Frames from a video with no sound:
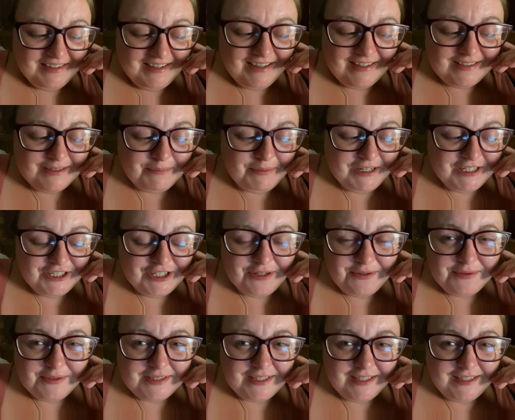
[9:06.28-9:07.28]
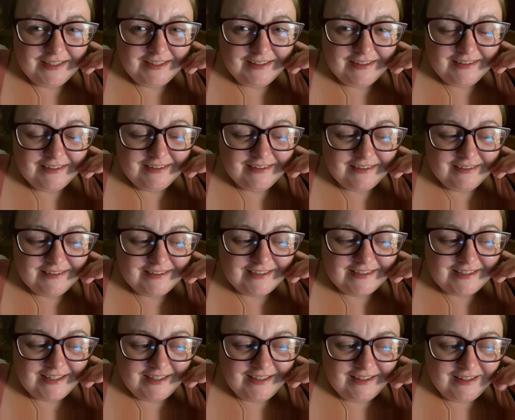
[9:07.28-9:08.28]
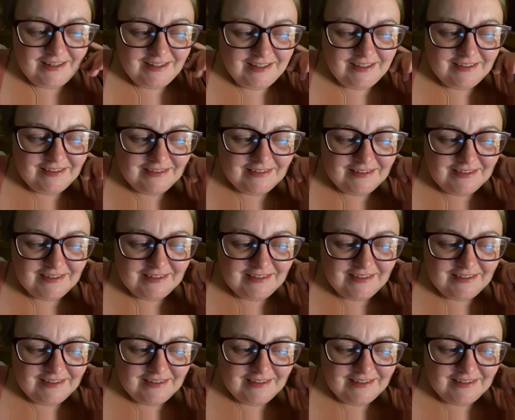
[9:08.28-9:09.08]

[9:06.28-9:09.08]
It's a bit juicy, to say the least.